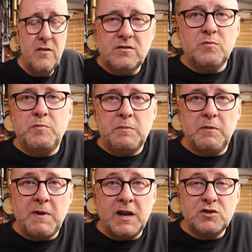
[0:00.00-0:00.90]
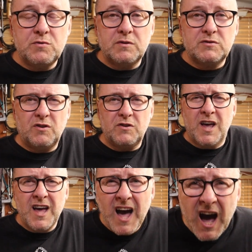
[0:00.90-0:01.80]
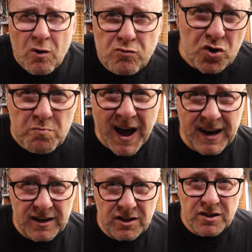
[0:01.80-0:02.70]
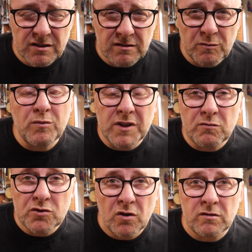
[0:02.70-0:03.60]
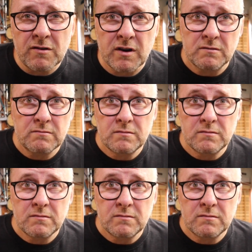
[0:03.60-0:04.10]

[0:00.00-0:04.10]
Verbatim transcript: don't know how people manage without soldering. How do you manage without soldering?